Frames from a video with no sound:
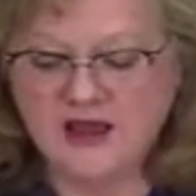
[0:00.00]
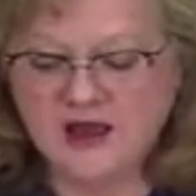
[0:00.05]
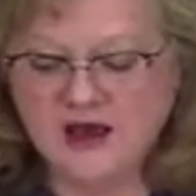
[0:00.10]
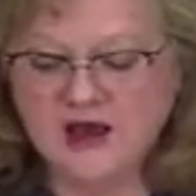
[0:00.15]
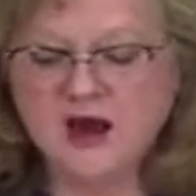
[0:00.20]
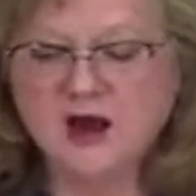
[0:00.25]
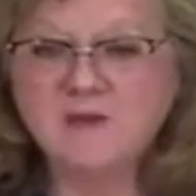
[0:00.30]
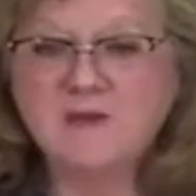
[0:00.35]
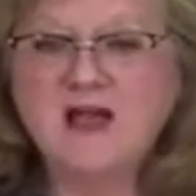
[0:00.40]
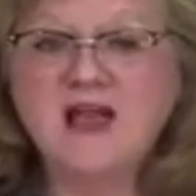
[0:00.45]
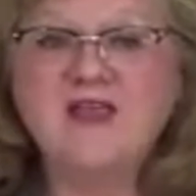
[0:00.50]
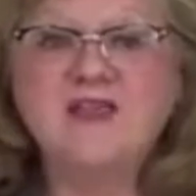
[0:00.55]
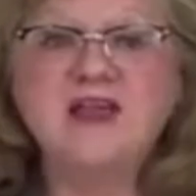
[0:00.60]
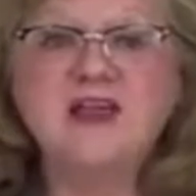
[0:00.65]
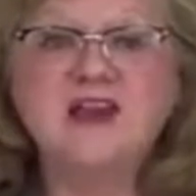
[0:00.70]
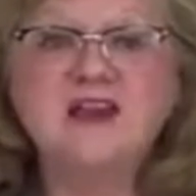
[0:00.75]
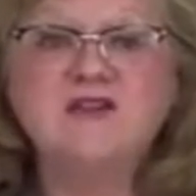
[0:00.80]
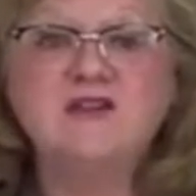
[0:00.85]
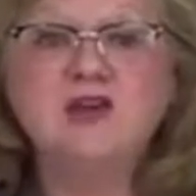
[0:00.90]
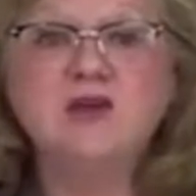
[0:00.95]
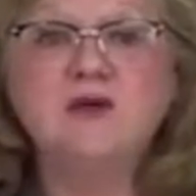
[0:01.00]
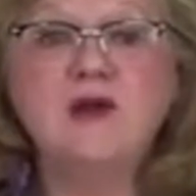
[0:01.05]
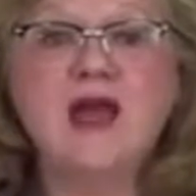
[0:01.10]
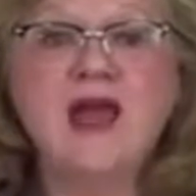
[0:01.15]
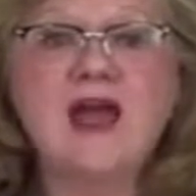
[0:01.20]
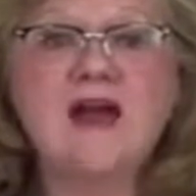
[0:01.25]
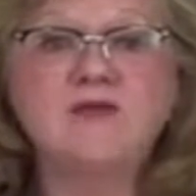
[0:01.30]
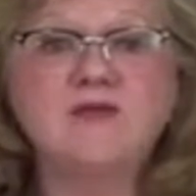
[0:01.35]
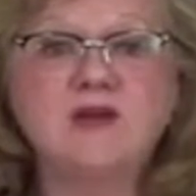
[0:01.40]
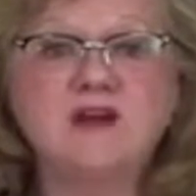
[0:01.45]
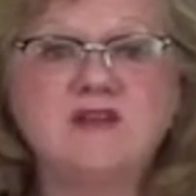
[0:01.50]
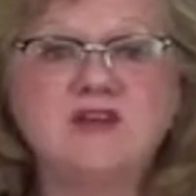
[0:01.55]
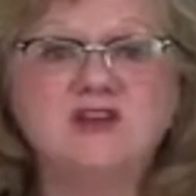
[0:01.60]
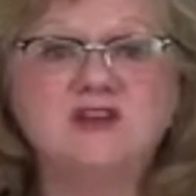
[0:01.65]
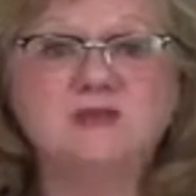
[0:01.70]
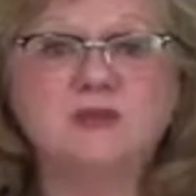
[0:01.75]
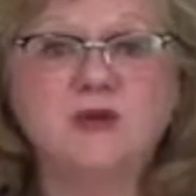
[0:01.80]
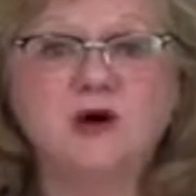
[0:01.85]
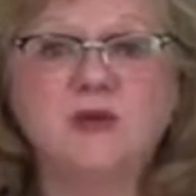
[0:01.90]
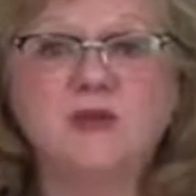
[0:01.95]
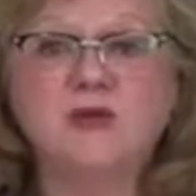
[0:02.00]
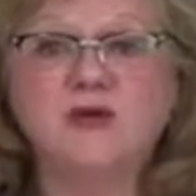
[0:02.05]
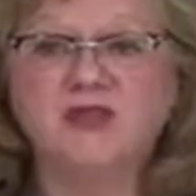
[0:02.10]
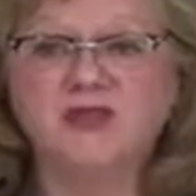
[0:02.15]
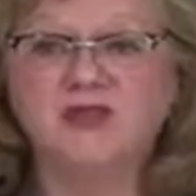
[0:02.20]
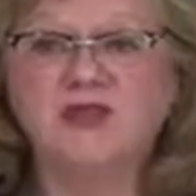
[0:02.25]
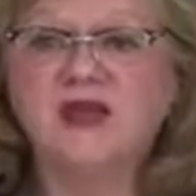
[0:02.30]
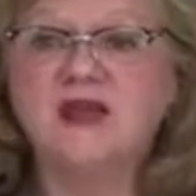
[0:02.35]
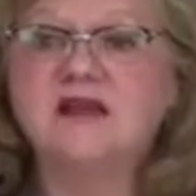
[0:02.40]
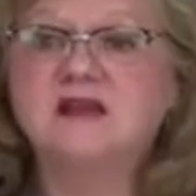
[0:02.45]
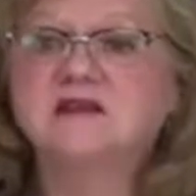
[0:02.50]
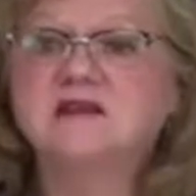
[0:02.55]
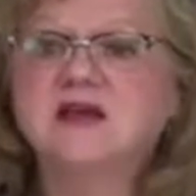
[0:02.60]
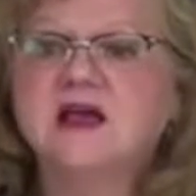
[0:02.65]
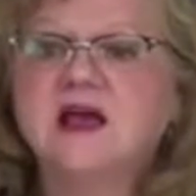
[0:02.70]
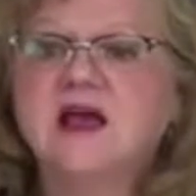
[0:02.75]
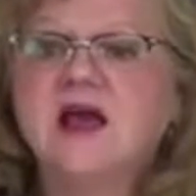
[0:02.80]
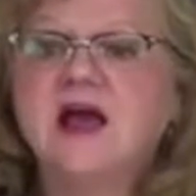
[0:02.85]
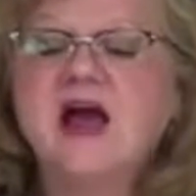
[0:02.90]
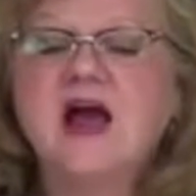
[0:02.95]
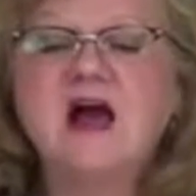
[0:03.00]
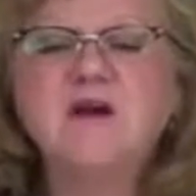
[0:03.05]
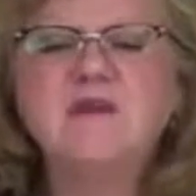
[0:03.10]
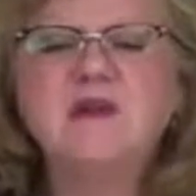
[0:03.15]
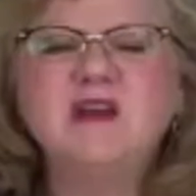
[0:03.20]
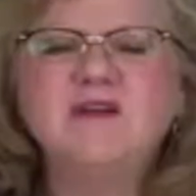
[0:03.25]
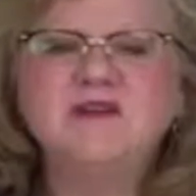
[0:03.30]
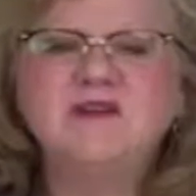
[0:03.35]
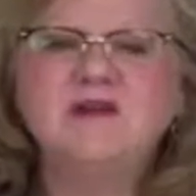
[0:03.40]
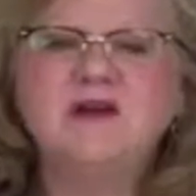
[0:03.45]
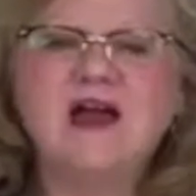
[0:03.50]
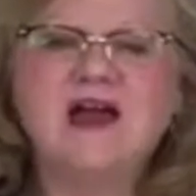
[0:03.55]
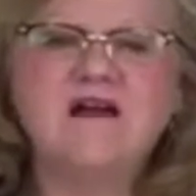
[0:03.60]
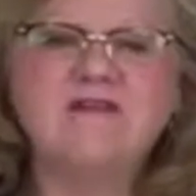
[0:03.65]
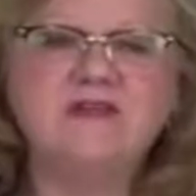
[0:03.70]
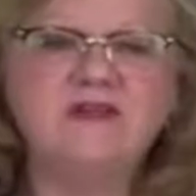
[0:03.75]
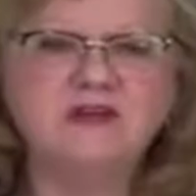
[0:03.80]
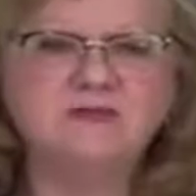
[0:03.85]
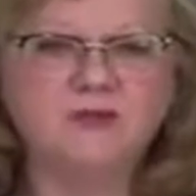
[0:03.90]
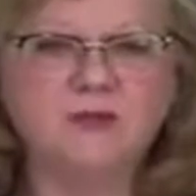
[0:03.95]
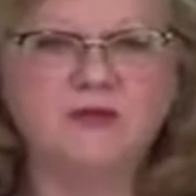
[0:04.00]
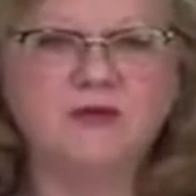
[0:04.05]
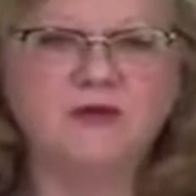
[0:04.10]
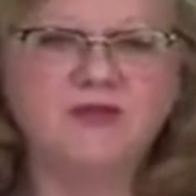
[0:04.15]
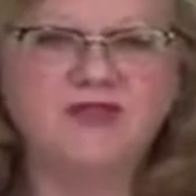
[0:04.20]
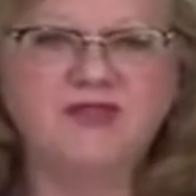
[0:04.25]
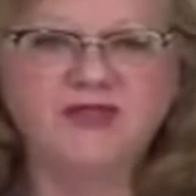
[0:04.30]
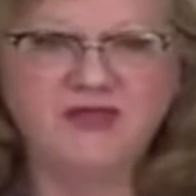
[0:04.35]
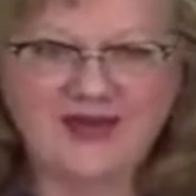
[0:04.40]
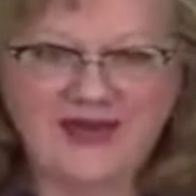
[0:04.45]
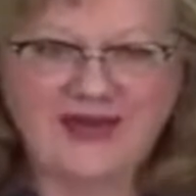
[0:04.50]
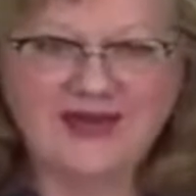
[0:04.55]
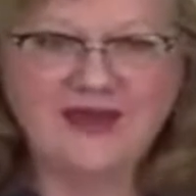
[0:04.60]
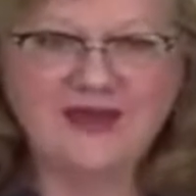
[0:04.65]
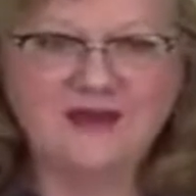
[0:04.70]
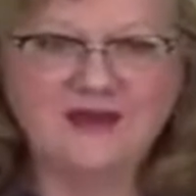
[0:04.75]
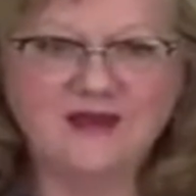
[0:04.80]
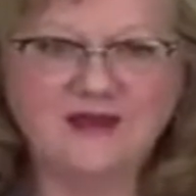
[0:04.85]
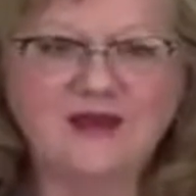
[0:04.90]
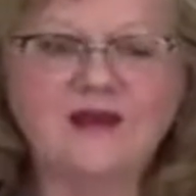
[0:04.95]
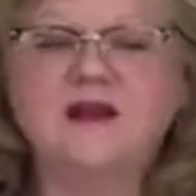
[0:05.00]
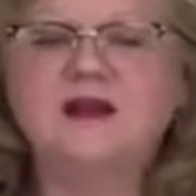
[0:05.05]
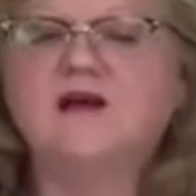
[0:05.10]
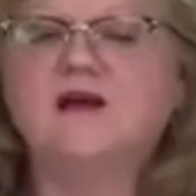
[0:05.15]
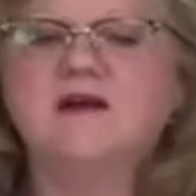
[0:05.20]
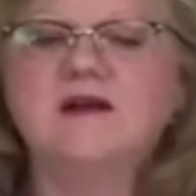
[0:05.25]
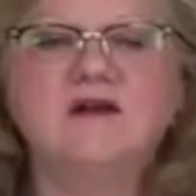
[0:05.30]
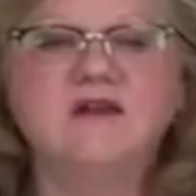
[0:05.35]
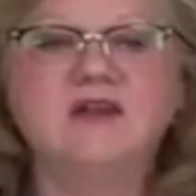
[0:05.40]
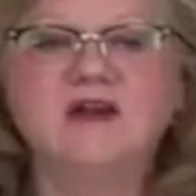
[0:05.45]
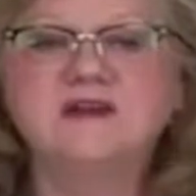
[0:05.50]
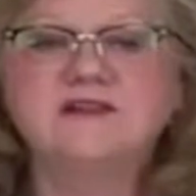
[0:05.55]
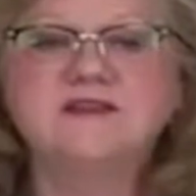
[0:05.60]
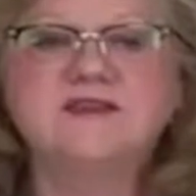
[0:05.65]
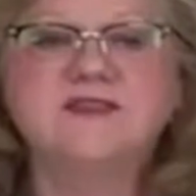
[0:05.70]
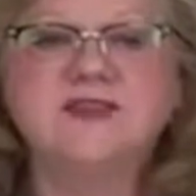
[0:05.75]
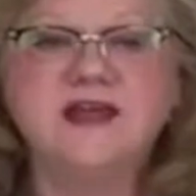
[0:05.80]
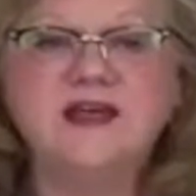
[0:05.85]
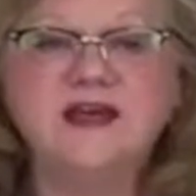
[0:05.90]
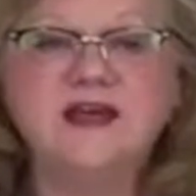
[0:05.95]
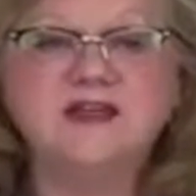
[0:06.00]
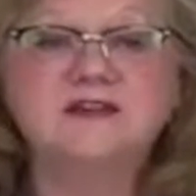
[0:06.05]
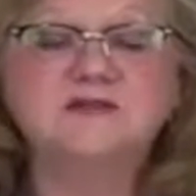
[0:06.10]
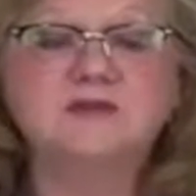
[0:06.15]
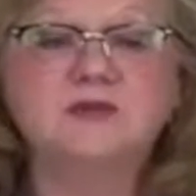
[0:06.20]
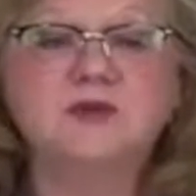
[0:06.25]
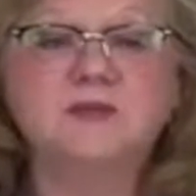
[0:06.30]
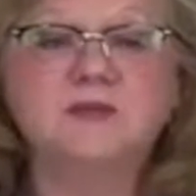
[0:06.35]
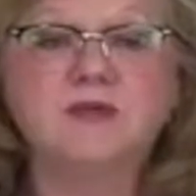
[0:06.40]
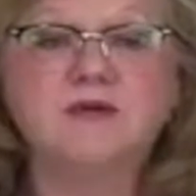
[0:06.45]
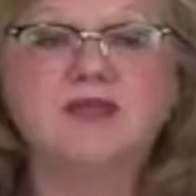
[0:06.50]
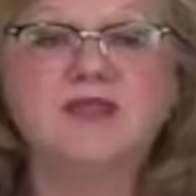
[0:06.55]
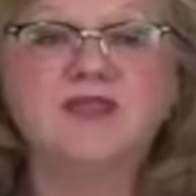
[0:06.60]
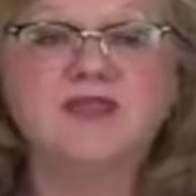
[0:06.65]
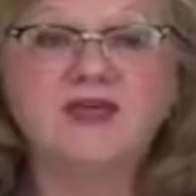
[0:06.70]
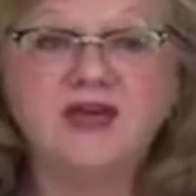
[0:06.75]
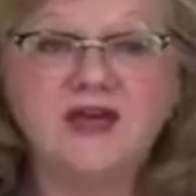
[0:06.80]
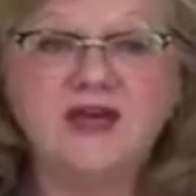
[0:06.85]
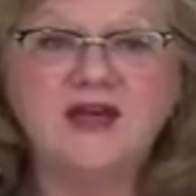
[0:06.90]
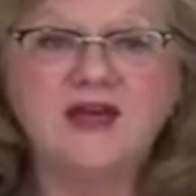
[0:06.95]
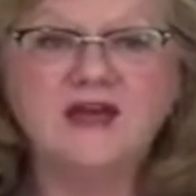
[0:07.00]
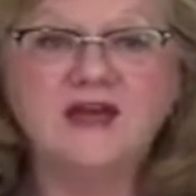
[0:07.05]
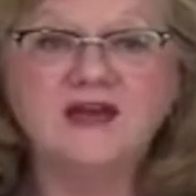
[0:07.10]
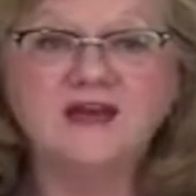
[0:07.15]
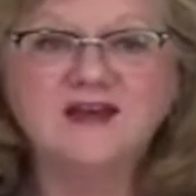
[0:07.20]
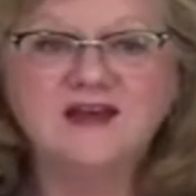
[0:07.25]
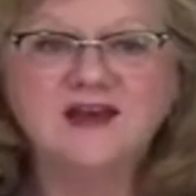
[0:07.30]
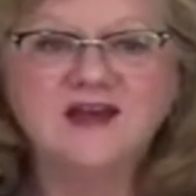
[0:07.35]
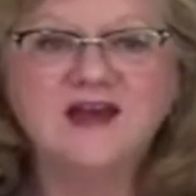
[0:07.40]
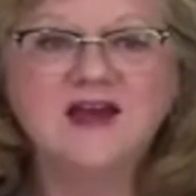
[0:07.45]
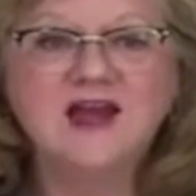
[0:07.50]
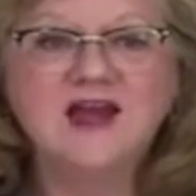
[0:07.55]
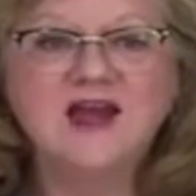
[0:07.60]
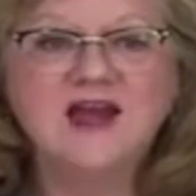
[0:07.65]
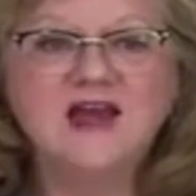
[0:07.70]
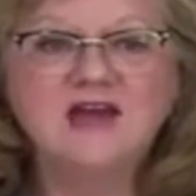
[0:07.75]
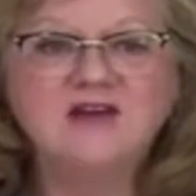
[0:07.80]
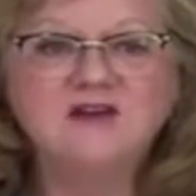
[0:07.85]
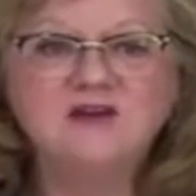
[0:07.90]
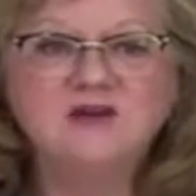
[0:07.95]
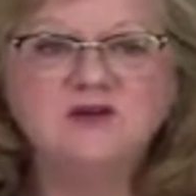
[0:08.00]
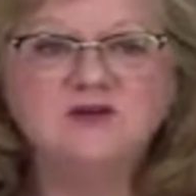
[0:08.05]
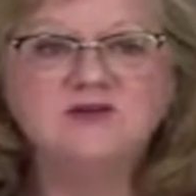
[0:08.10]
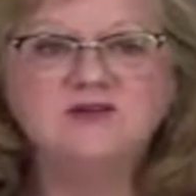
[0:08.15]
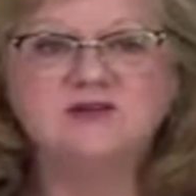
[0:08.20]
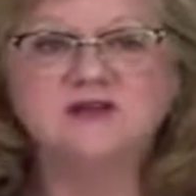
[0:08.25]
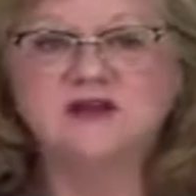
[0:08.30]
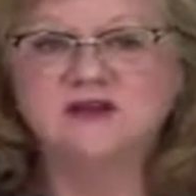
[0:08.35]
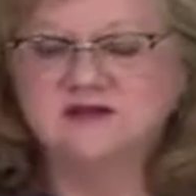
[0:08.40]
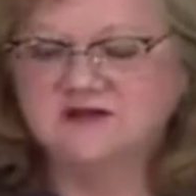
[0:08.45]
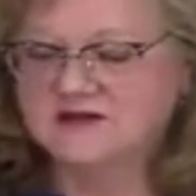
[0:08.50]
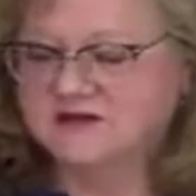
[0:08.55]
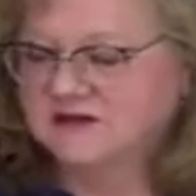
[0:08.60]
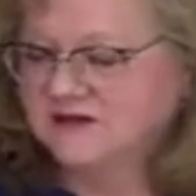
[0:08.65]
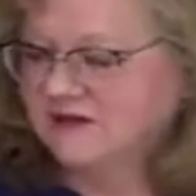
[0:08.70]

And then if you have one of these purple things, how many of you have these purple thing? I don't think it's thing, it's purple thing, and use it.